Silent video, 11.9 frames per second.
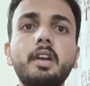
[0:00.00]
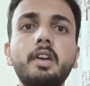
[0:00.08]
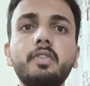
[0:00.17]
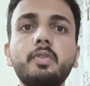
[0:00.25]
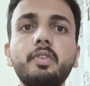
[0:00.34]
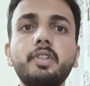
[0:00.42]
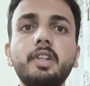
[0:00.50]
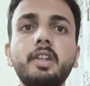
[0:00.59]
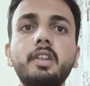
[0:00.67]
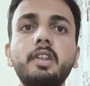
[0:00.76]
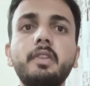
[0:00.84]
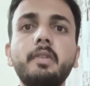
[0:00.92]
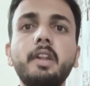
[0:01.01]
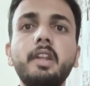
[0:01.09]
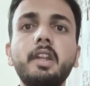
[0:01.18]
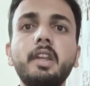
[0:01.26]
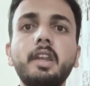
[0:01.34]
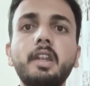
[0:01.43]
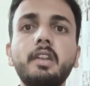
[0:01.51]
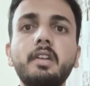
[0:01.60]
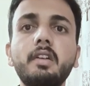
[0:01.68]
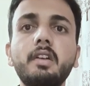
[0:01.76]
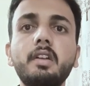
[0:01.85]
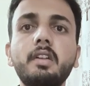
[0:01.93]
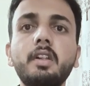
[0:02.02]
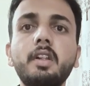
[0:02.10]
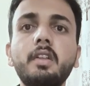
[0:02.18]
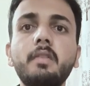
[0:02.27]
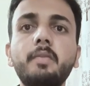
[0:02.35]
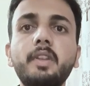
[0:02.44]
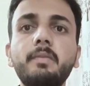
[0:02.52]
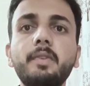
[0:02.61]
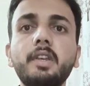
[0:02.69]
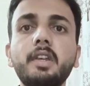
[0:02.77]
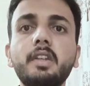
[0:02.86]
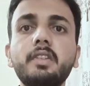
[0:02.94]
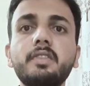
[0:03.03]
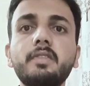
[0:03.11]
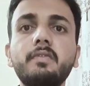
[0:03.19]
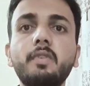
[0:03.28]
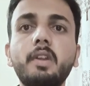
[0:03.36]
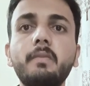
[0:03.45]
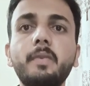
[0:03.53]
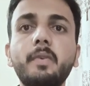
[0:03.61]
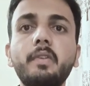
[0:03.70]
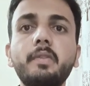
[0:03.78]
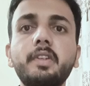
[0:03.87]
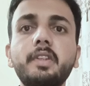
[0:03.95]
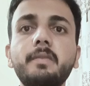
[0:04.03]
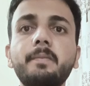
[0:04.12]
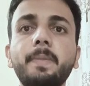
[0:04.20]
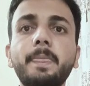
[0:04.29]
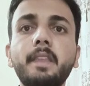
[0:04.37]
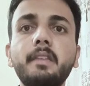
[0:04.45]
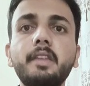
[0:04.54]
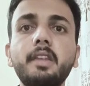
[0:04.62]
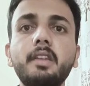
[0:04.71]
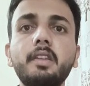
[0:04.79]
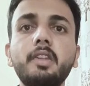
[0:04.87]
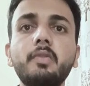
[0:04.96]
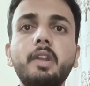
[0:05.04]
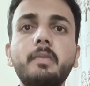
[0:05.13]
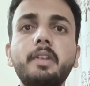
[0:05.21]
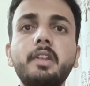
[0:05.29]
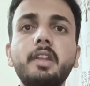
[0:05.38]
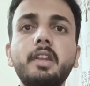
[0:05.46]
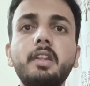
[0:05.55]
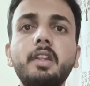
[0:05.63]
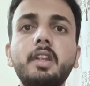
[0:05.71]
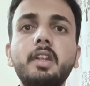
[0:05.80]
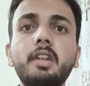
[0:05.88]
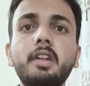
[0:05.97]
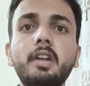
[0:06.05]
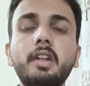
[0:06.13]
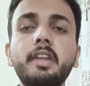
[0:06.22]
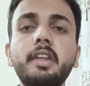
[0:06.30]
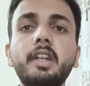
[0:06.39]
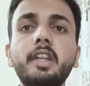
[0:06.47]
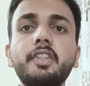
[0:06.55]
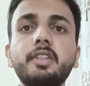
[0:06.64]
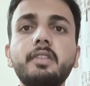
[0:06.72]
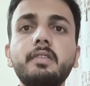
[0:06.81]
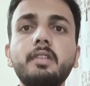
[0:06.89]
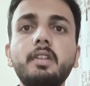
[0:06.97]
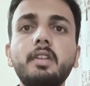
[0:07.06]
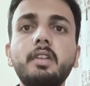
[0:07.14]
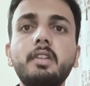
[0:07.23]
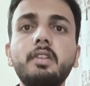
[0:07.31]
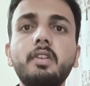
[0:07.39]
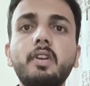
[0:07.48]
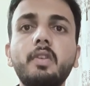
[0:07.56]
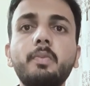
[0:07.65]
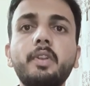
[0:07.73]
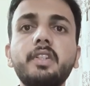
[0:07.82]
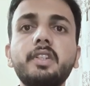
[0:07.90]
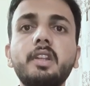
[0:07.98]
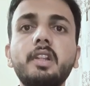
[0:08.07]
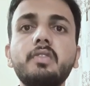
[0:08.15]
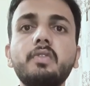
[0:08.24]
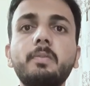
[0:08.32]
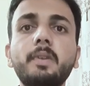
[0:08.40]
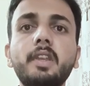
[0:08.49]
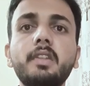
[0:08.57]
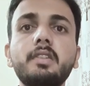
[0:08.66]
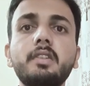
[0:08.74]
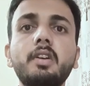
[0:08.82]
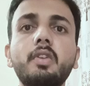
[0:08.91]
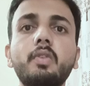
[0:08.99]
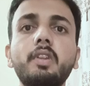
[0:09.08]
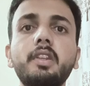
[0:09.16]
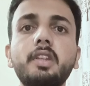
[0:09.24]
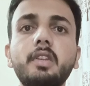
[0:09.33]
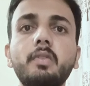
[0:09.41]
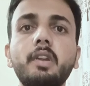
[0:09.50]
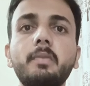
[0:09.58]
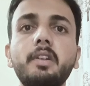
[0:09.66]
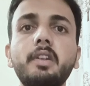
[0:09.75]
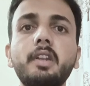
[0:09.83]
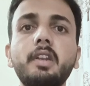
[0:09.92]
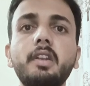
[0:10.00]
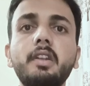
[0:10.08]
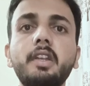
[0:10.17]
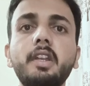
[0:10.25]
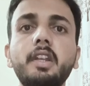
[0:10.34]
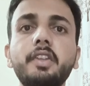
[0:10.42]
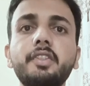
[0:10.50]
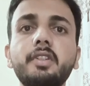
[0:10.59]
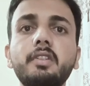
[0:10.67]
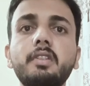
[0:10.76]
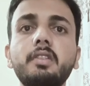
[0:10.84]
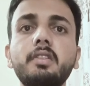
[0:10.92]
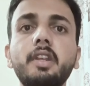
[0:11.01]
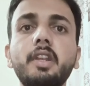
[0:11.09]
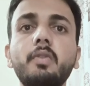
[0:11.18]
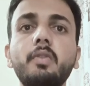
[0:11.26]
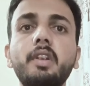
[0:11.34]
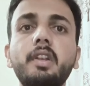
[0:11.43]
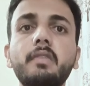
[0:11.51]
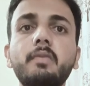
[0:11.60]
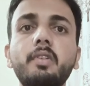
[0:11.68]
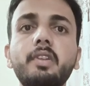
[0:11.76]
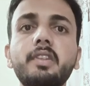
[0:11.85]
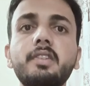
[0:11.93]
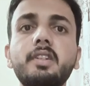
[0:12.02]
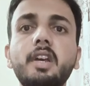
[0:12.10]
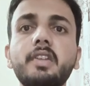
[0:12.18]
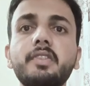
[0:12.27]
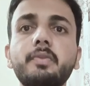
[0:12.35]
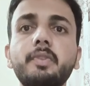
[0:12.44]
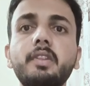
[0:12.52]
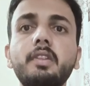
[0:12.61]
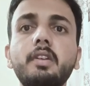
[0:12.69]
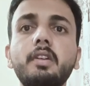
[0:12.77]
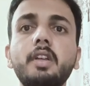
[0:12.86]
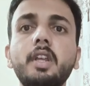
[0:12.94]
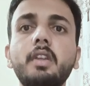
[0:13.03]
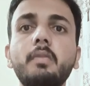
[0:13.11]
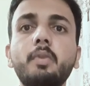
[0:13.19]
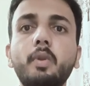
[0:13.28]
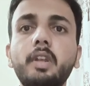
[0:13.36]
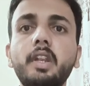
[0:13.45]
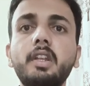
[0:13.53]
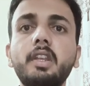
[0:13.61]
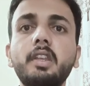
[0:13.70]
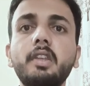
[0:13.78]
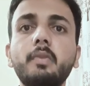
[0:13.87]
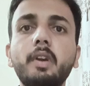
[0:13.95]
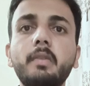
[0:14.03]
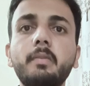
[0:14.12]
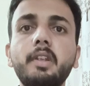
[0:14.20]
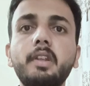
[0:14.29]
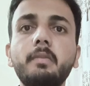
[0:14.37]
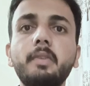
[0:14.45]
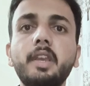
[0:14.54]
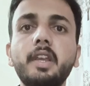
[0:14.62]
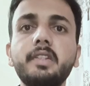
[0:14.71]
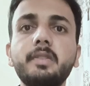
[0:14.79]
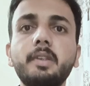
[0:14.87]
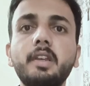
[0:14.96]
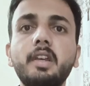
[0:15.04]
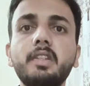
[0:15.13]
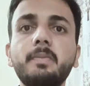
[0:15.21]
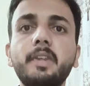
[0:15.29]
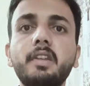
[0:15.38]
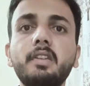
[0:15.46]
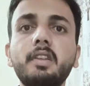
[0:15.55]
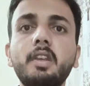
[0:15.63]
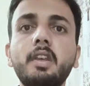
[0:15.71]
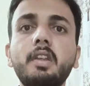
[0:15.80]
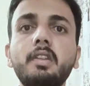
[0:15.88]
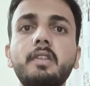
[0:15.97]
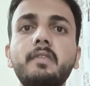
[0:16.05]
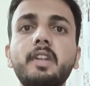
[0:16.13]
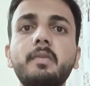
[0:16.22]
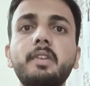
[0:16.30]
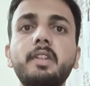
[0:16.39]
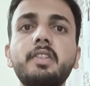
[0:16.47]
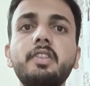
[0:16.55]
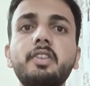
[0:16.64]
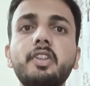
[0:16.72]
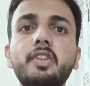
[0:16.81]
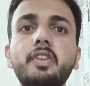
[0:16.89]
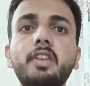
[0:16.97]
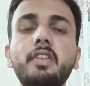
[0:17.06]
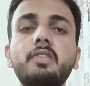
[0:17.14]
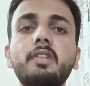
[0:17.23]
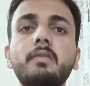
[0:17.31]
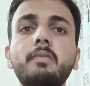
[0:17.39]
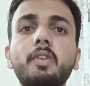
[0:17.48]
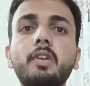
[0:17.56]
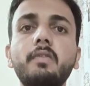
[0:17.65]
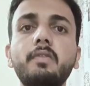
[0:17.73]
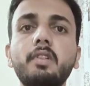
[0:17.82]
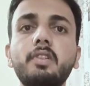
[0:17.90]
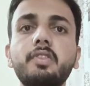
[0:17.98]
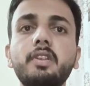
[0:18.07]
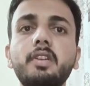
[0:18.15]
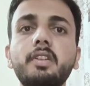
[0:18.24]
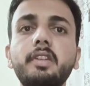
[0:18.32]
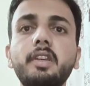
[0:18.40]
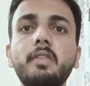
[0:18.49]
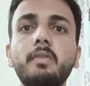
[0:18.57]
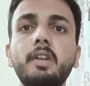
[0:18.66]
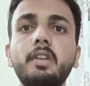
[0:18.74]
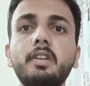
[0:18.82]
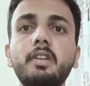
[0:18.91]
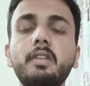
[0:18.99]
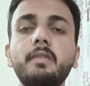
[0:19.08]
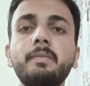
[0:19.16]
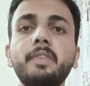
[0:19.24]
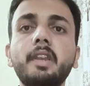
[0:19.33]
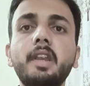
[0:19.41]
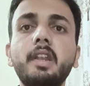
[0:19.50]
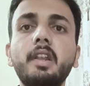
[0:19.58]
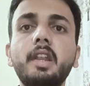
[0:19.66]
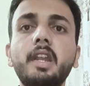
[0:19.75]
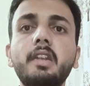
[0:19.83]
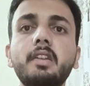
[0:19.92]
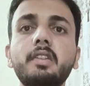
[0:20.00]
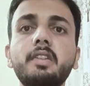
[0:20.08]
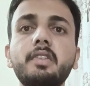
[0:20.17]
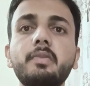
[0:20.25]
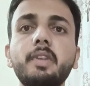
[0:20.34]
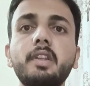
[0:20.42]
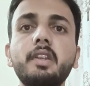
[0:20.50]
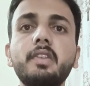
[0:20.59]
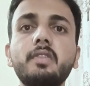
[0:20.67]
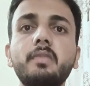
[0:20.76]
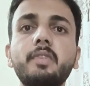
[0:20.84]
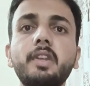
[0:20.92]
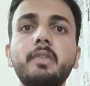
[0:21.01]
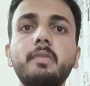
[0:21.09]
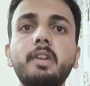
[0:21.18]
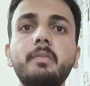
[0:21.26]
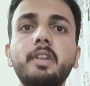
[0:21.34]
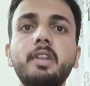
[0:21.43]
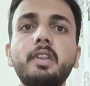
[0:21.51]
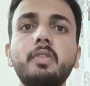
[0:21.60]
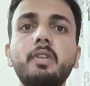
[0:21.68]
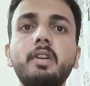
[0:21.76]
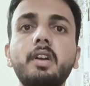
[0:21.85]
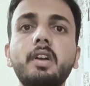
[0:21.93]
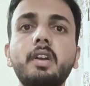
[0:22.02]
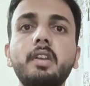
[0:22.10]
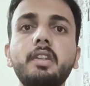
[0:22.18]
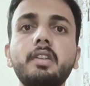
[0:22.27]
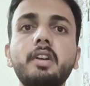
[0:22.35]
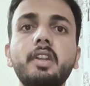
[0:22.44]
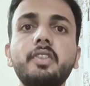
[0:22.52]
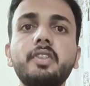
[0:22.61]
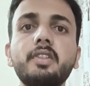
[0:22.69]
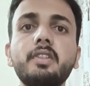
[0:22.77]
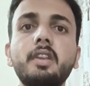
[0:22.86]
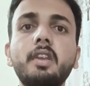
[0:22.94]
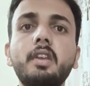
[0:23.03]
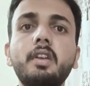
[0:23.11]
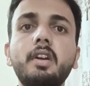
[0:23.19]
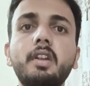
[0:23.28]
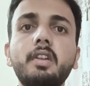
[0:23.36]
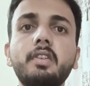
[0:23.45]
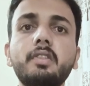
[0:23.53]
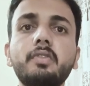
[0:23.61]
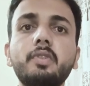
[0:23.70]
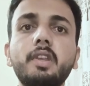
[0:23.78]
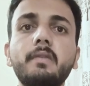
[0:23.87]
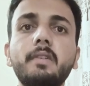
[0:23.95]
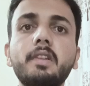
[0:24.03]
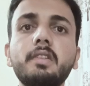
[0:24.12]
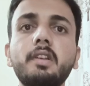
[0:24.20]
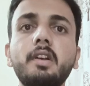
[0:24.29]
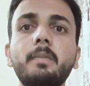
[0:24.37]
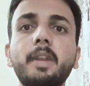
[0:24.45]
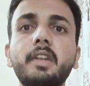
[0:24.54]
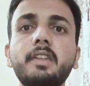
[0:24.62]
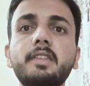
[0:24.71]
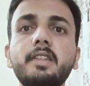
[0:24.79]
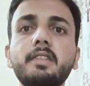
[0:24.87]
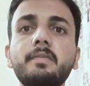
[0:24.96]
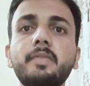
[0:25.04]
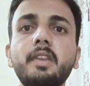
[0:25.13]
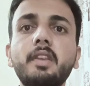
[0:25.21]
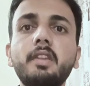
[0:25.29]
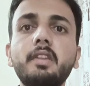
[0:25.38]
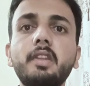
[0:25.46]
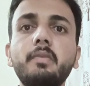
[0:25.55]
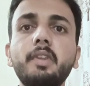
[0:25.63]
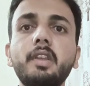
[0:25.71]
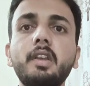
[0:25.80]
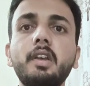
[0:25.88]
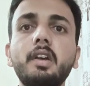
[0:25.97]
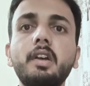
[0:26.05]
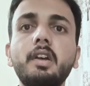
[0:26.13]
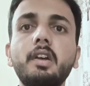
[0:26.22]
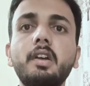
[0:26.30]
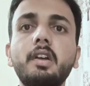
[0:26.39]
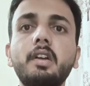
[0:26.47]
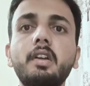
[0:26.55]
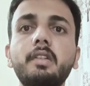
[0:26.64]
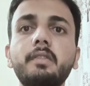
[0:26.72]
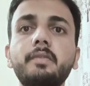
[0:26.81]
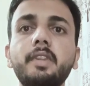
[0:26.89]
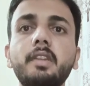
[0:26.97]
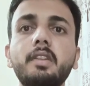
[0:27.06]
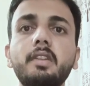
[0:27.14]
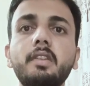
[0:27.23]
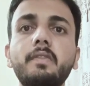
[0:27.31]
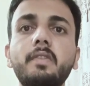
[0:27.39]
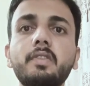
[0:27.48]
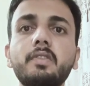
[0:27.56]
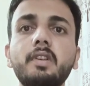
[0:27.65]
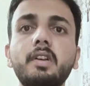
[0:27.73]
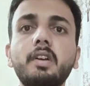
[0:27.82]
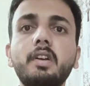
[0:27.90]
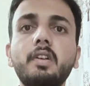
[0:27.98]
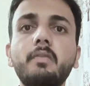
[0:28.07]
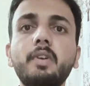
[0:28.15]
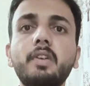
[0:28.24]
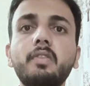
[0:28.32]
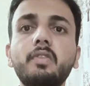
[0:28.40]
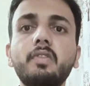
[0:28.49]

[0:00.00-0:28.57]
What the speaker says: socially divided and prepares for a poverty. Then environmental degradation. The corporation also plays a role in environmental degradation. The regulatory bodies tasked with the protecting environment may aspect the beverage industries, the culture, air, water, and land. This weakness of the environment encourages unsuitable practices. Then we then efforts combat on